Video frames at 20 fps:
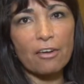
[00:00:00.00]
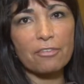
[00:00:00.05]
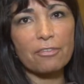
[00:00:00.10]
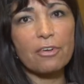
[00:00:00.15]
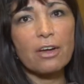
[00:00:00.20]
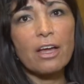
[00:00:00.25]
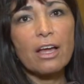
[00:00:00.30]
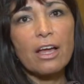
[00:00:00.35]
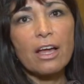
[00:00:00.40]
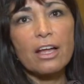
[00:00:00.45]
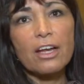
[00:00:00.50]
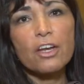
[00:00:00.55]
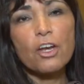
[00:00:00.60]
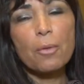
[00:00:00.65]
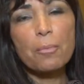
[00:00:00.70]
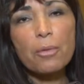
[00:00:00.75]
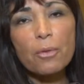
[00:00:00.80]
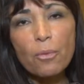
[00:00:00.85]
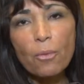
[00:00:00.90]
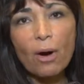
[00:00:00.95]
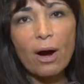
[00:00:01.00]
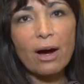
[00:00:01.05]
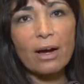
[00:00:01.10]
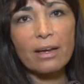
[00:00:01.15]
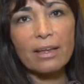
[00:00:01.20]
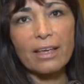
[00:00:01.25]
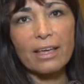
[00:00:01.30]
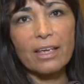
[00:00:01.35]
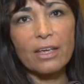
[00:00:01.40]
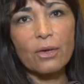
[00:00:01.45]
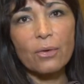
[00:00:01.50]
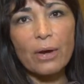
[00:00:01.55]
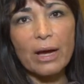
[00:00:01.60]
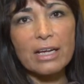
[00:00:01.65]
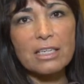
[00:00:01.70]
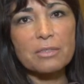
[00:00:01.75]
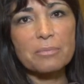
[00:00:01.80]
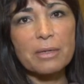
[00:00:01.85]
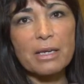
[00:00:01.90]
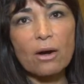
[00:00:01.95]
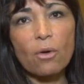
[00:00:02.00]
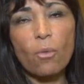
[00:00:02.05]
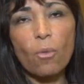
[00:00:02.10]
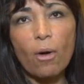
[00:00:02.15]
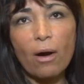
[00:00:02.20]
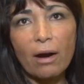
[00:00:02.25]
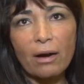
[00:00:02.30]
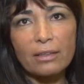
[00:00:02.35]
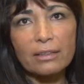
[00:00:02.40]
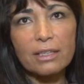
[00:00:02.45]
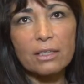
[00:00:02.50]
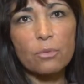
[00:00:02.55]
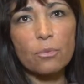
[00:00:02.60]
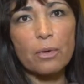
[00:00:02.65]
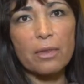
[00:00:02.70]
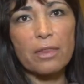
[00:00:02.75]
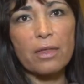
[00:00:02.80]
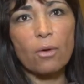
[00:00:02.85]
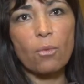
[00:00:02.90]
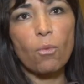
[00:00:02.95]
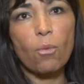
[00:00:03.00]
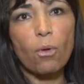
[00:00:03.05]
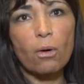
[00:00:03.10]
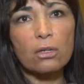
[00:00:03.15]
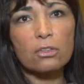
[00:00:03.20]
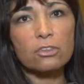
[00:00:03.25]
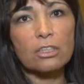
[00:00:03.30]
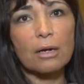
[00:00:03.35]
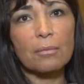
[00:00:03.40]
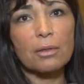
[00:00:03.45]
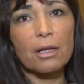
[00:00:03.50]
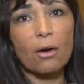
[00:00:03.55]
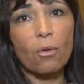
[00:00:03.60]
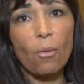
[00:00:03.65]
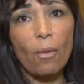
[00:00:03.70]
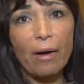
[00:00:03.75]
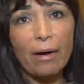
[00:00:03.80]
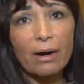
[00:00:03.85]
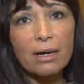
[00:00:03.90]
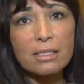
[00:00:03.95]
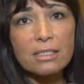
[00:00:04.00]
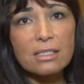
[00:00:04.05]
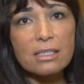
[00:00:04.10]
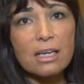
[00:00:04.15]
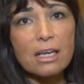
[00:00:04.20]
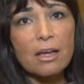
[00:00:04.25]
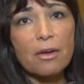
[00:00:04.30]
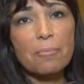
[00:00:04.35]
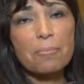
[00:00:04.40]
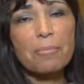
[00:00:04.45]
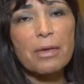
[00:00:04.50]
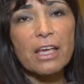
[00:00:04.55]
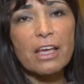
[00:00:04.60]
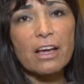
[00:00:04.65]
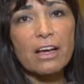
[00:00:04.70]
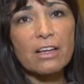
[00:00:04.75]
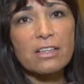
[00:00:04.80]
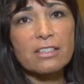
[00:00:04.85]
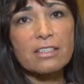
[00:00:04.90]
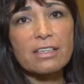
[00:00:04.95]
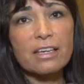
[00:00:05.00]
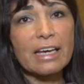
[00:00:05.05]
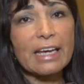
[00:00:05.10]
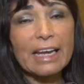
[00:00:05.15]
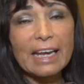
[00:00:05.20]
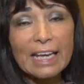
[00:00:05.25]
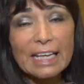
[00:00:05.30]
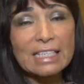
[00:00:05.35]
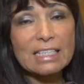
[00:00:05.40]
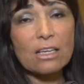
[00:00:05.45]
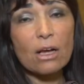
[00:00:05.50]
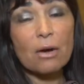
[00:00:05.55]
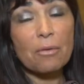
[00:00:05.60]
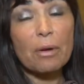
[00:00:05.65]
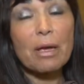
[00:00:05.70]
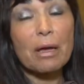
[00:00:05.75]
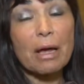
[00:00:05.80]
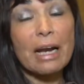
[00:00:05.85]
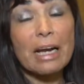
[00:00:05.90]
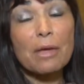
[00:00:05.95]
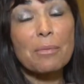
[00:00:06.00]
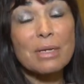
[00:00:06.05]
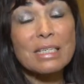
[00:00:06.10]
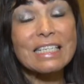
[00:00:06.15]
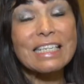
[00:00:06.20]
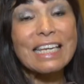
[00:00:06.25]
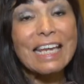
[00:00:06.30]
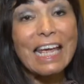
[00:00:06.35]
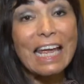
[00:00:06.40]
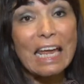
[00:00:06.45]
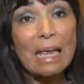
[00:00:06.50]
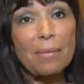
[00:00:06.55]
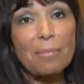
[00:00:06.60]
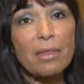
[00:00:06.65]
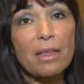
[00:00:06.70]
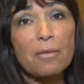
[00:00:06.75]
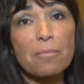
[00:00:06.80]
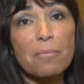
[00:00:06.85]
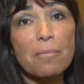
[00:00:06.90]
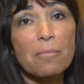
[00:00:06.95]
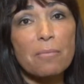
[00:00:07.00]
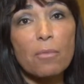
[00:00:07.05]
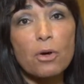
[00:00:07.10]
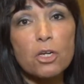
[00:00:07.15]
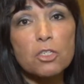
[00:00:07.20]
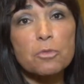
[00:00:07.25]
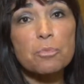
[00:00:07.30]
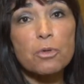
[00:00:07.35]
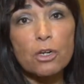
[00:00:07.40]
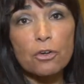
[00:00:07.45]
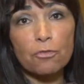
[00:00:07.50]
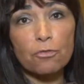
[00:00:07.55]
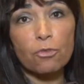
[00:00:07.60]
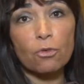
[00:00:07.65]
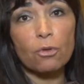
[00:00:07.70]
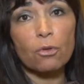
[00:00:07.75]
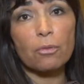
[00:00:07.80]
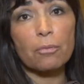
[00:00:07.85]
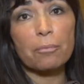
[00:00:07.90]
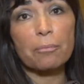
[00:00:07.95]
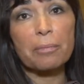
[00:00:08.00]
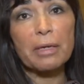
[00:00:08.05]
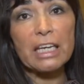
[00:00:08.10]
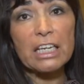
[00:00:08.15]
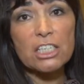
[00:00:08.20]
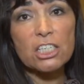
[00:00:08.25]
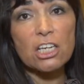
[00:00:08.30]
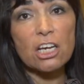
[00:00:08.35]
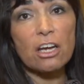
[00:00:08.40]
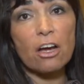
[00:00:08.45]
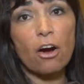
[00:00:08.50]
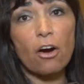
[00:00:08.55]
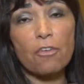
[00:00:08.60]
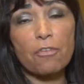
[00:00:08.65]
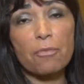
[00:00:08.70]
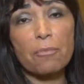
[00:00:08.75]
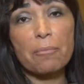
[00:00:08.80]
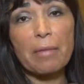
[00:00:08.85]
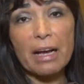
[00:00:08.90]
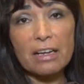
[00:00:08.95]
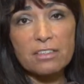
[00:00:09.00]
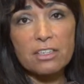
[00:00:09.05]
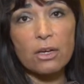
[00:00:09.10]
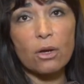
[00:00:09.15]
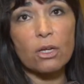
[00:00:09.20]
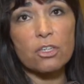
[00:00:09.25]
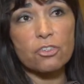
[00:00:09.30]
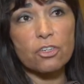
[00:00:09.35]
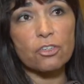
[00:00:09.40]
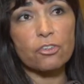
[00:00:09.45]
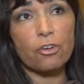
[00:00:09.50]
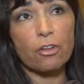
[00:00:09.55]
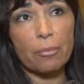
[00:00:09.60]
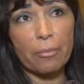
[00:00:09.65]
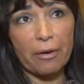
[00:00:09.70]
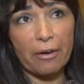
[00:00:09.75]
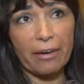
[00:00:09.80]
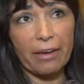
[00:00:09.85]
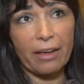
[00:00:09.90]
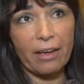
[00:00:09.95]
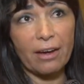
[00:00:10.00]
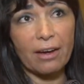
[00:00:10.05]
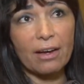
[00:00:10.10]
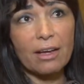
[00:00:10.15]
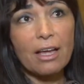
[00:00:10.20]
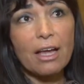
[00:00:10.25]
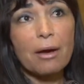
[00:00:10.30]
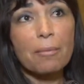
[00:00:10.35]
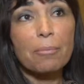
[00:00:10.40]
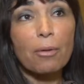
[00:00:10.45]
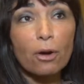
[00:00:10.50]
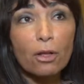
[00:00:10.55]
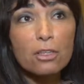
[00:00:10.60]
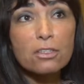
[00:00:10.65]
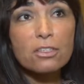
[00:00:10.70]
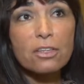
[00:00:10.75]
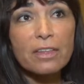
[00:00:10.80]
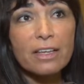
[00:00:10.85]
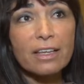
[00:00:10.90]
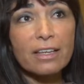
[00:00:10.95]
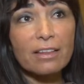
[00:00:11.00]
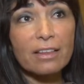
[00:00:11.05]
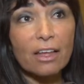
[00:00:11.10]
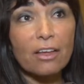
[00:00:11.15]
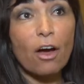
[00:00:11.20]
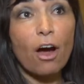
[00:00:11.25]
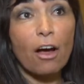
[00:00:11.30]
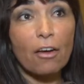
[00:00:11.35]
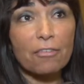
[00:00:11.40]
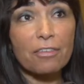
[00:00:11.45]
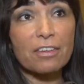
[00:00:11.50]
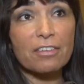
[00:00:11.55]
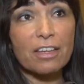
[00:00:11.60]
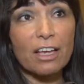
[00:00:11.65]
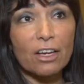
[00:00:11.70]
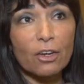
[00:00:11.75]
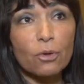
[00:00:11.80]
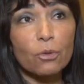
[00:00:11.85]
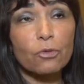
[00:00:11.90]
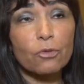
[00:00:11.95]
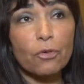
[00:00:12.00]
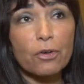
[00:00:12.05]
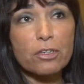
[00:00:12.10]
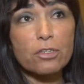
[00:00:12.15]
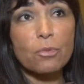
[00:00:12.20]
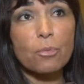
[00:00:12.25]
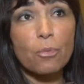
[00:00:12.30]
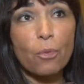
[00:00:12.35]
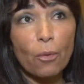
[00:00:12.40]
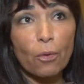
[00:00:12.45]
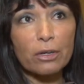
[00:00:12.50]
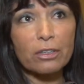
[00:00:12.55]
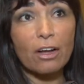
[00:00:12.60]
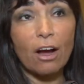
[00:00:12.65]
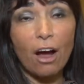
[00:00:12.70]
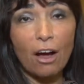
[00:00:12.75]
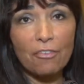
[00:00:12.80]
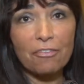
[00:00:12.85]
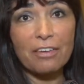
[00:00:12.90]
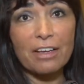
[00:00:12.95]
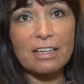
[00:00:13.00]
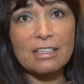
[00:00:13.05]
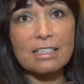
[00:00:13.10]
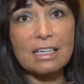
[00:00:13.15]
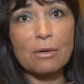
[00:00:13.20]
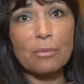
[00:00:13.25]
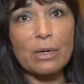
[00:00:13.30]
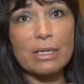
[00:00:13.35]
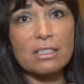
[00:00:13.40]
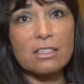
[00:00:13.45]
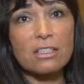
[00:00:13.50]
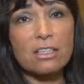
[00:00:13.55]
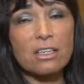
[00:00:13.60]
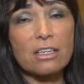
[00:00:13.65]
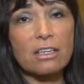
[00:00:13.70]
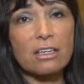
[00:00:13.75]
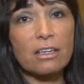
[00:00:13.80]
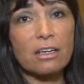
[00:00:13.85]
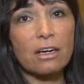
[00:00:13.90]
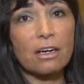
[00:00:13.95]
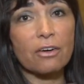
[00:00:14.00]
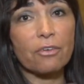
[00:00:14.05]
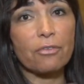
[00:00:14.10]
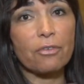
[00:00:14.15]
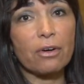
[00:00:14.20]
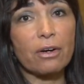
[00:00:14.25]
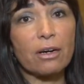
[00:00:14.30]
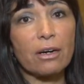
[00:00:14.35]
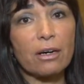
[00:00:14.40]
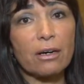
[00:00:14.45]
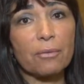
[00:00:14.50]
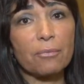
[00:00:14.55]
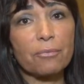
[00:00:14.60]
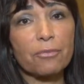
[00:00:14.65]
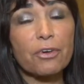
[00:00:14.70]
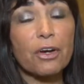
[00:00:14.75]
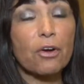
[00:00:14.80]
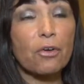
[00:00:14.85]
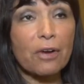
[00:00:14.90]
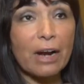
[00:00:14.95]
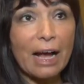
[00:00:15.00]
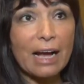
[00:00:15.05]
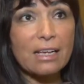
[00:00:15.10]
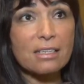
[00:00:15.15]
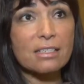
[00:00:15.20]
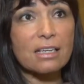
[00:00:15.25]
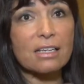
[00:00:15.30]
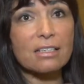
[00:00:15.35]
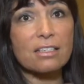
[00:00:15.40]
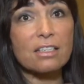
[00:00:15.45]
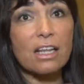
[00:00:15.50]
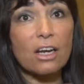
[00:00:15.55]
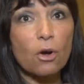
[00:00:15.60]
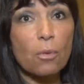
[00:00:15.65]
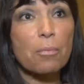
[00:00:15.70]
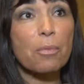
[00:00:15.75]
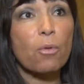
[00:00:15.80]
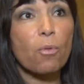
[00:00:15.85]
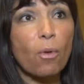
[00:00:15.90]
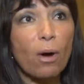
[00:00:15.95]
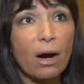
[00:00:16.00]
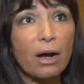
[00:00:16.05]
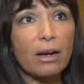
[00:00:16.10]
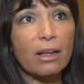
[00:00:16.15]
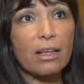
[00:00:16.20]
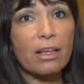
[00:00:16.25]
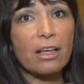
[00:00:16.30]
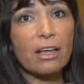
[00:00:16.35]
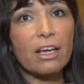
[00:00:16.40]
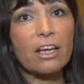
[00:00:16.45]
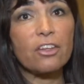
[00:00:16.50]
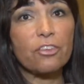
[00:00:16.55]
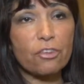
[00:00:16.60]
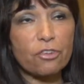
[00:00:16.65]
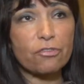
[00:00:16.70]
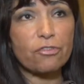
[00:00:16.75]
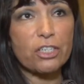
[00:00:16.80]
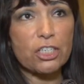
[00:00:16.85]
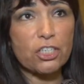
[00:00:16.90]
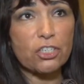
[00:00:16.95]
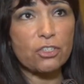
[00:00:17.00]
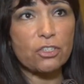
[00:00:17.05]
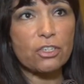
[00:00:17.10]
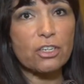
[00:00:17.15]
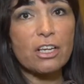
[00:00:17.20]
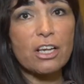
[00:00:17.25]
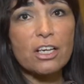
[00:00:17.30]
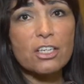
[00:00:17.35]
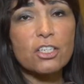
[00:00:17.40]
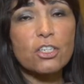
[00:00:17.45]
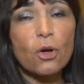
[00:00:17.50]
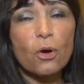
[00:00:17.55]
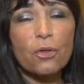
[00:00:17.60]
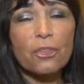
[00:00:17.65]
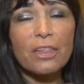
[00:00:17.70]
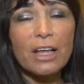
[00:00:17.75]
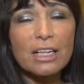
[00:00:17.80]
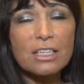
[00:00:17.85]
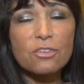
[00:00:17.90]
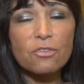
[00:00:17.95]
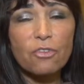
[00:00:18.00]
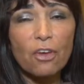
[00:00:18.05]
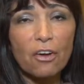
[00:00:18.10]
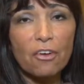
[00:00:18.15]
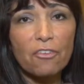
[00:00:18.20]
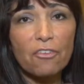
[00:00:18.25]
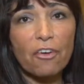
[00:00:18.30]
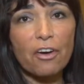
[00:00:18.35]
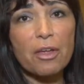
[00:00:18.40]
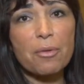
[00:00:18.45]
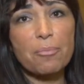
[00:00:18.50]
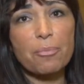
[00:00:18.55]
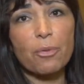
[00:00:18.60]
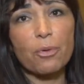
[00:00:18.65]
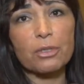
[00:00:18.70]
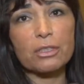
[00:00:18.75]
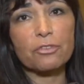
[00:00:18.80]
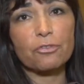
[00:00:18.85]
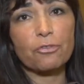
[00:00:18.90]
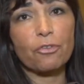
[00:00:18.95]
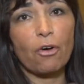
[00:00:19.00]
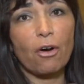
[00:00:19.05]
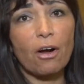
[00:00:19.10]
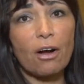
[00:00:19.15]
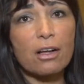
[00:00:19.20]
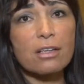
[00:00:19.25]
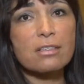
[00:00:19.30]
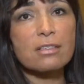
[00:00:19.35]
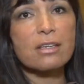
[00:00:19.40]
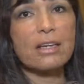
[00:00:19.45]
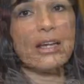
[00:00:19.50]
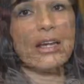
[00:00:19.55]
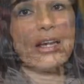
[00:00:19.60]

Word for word: of. Number one, Cancun has been awarded with the World Travel Awards because it is, and it was named the most beautiful beach of Mexico and Central America. But also the, the office, Cancun Tourism Board office, it was uh, um, recognized as the number one in the region. So that's very, very important for us.